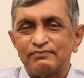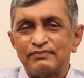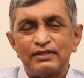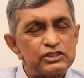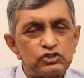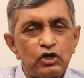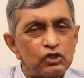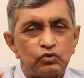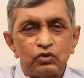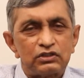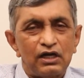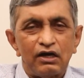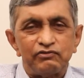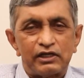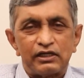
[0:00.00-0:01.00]
That's not good
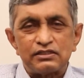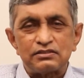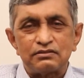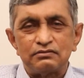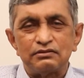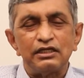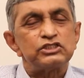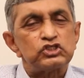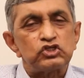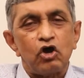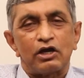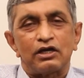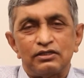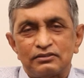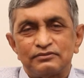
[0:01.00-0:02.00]
governance. That's
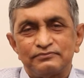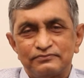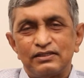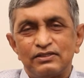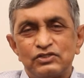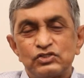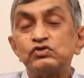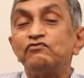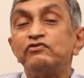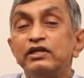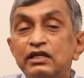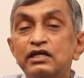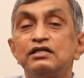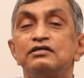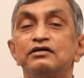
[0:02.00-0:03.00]
talk. So we
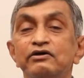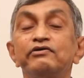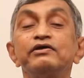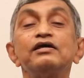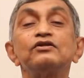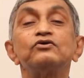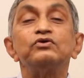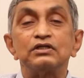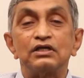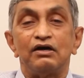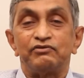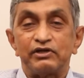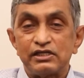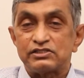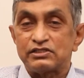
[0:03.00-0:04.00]
need real good
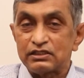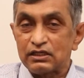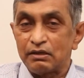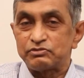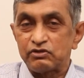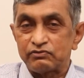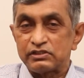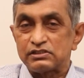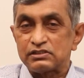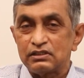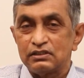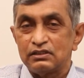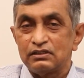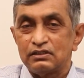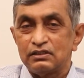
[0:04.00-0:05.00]
governance in terms of this.
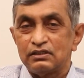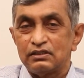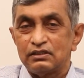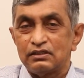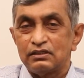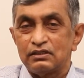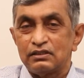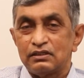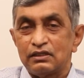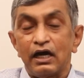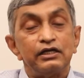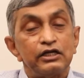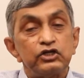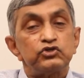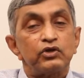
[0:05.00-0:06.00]

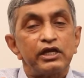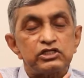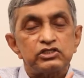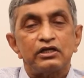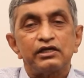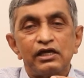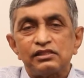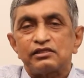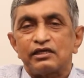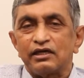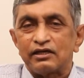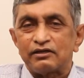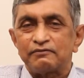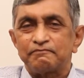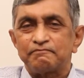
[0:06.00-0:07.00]
And education and
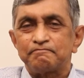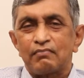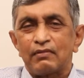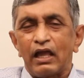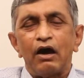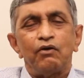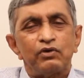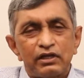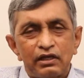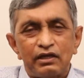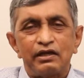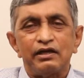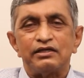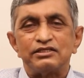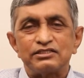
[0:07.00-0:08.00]
healthcare. Our
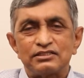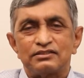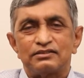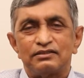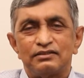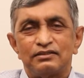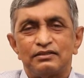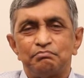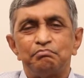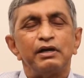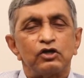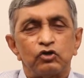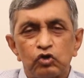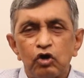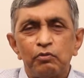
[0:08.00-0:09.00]
kids, by
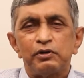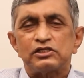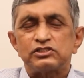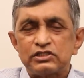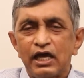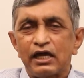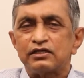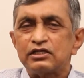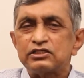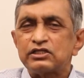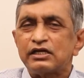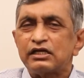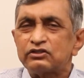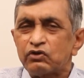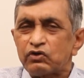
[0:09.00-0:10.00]
global standards,
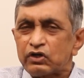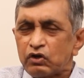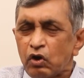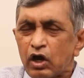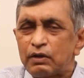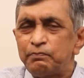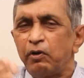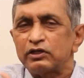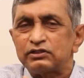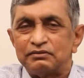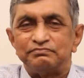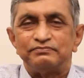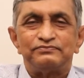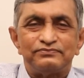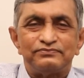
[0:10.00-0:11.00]
are at the rock bottom.